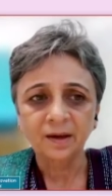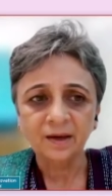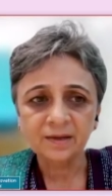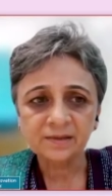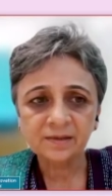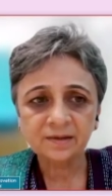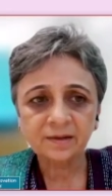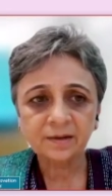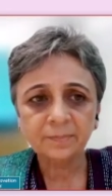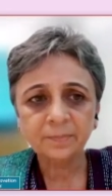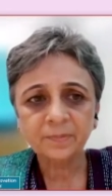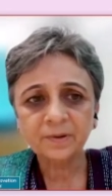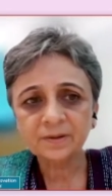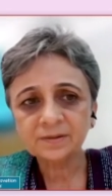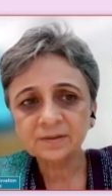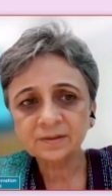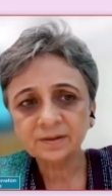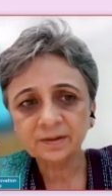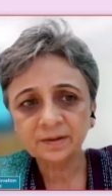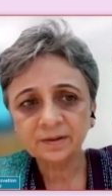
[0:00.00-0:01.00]
As a
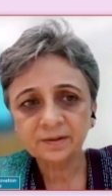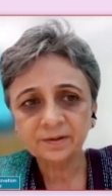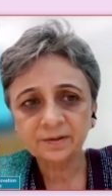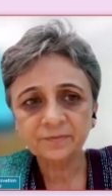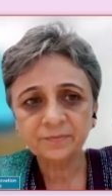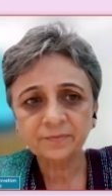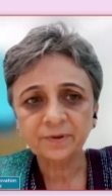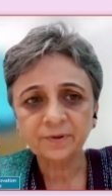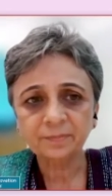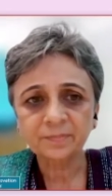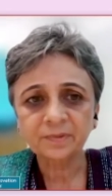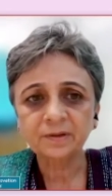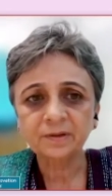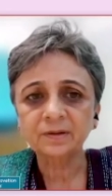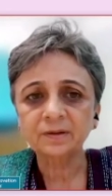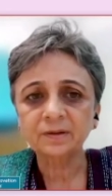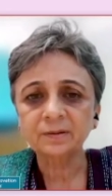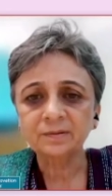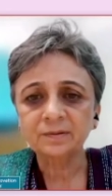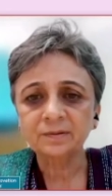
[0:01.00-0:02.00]
representative from
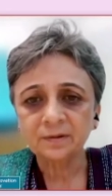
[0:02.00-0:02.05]
the